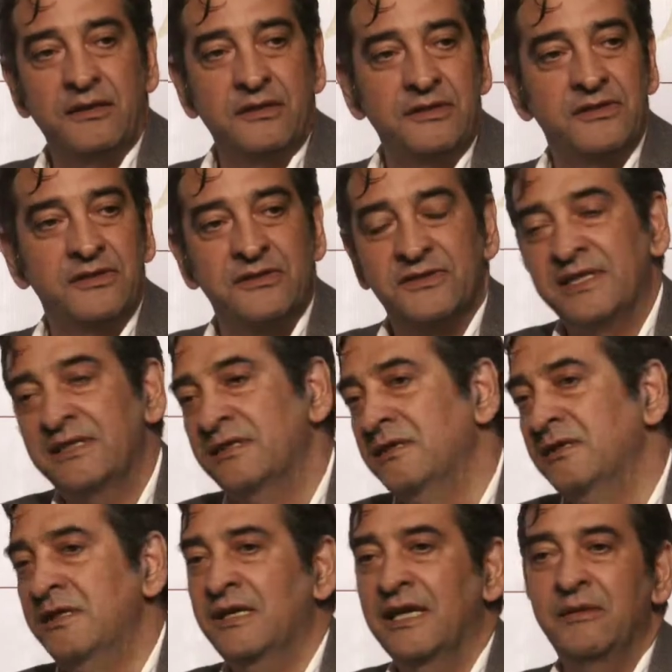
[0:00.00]

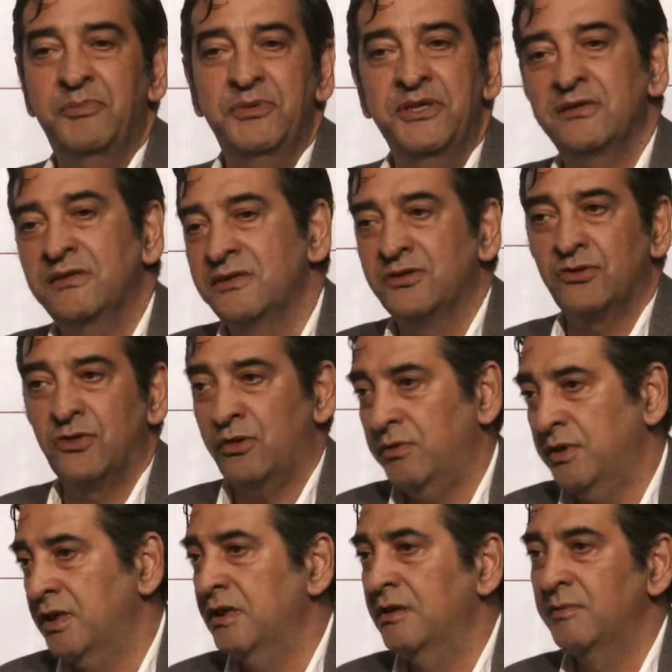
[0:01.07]
Suddenly appeared a
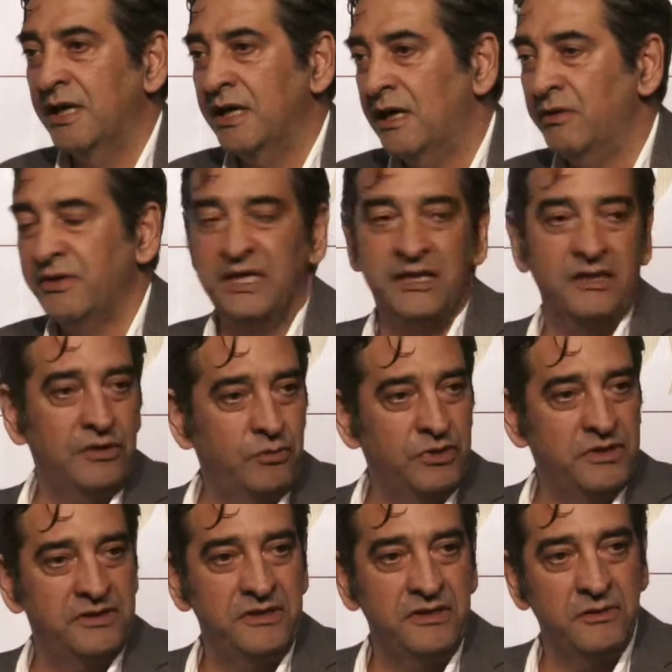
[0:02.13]
story in Macau that he
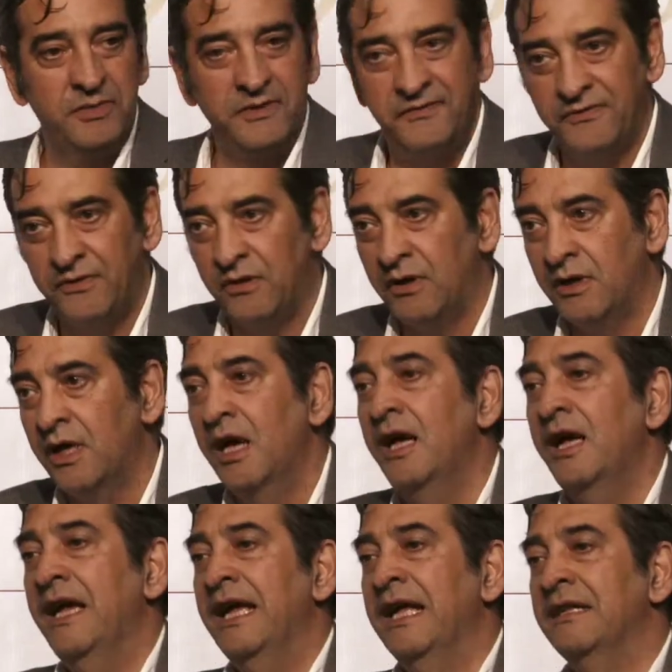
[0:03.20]
was here before,
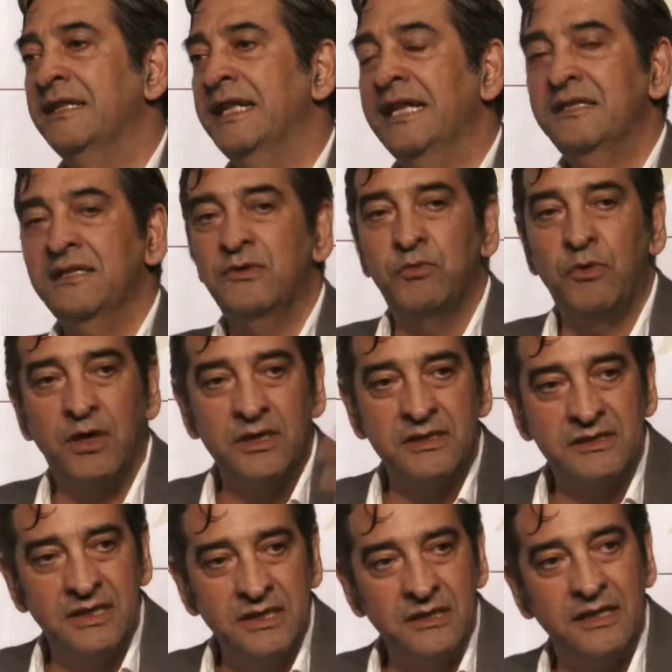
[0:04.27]
and that it
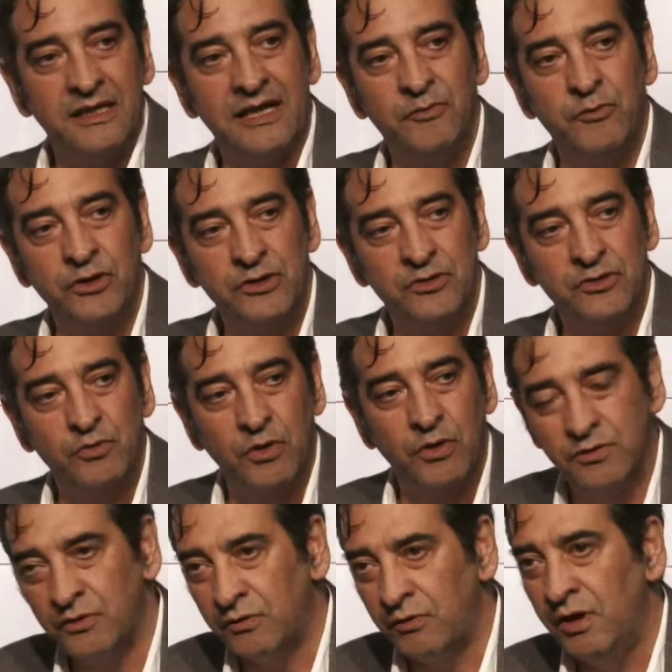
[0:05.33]
was in the Camões
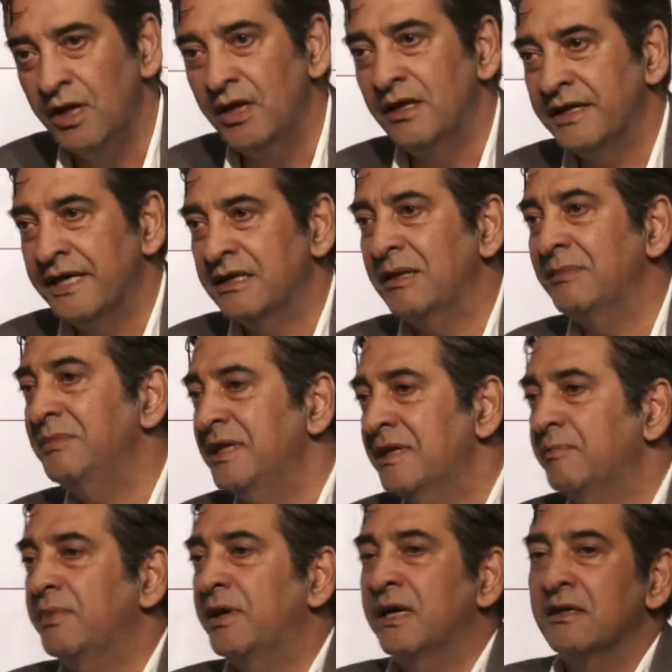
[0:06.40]
Grotto that a big
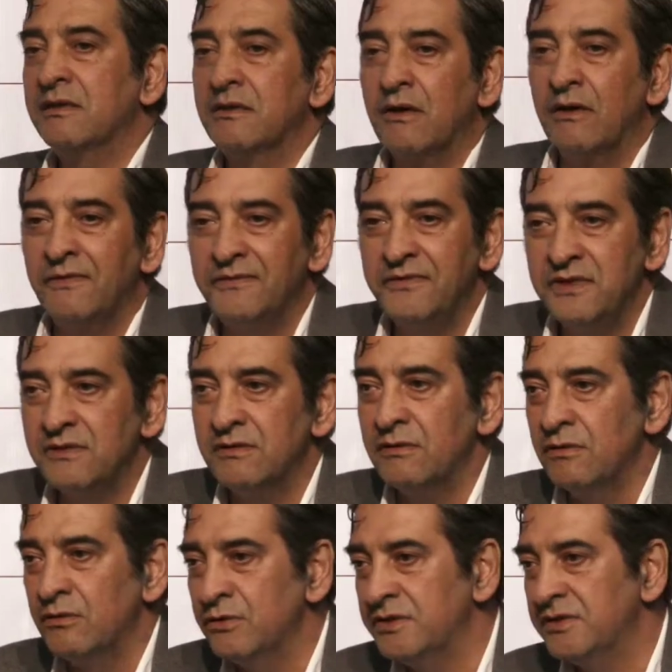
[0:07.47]
part of his
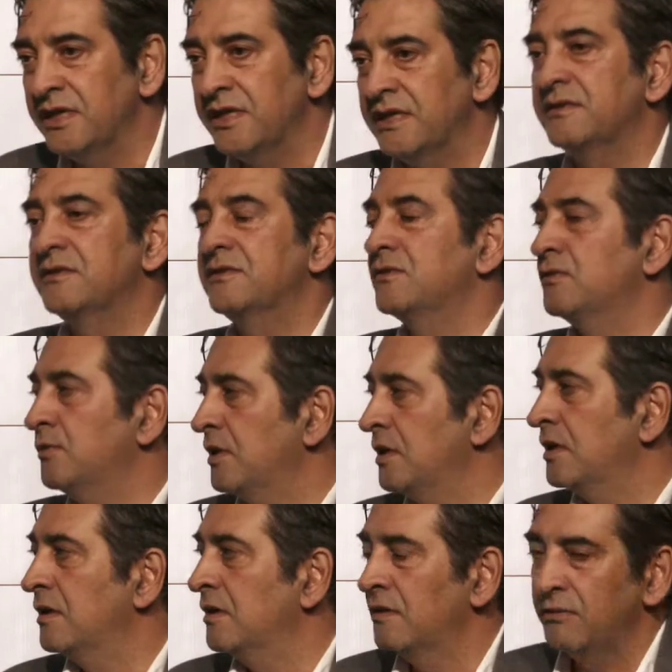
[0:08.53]
Lusíads
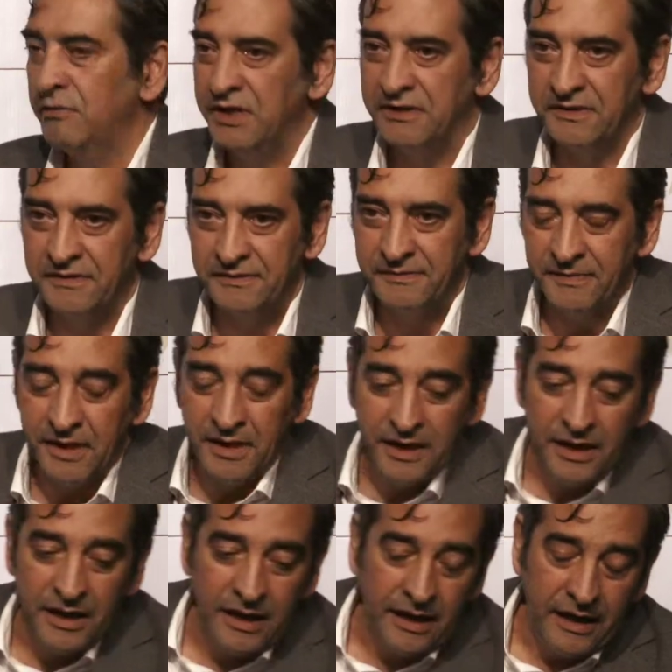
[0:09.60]
were written.
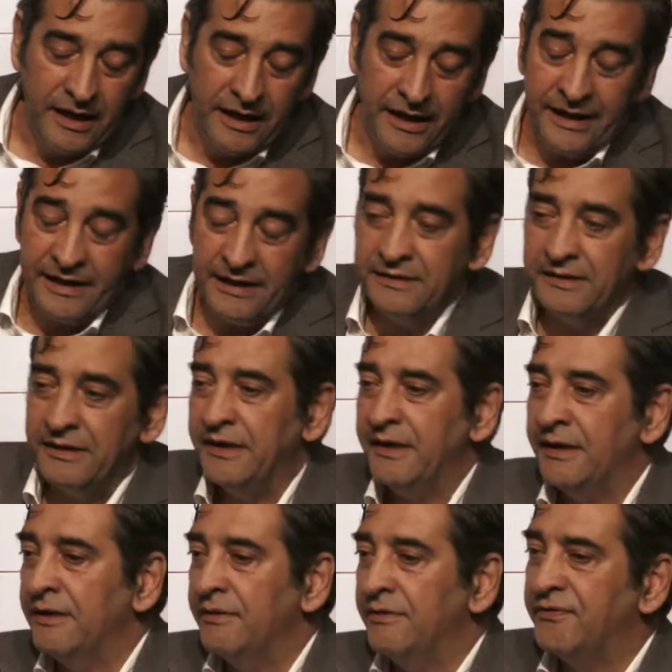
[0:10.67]
And
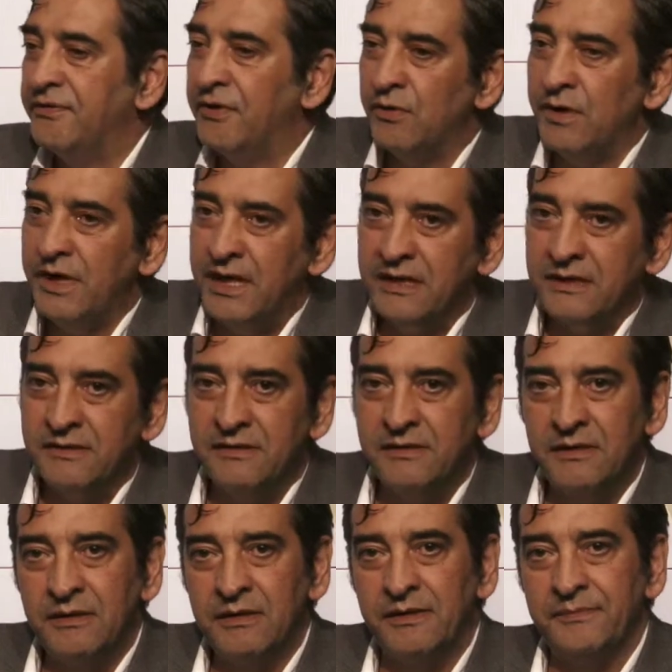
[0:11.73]
for us,
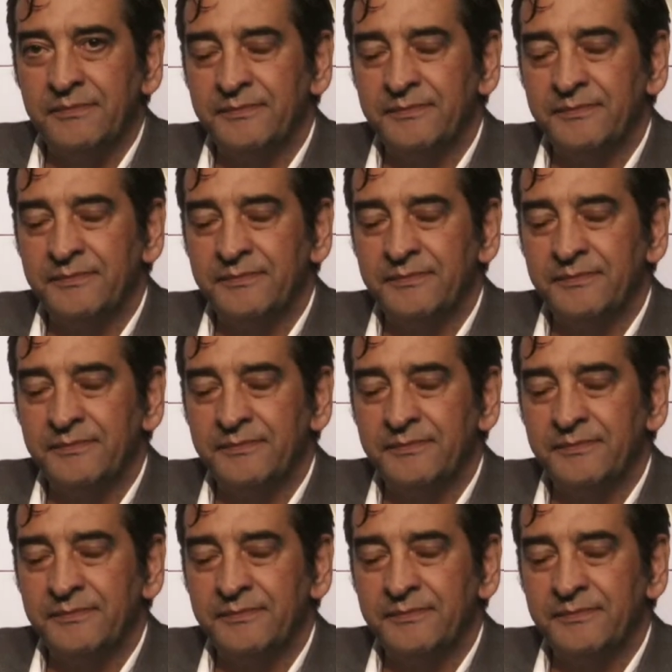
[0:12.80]
the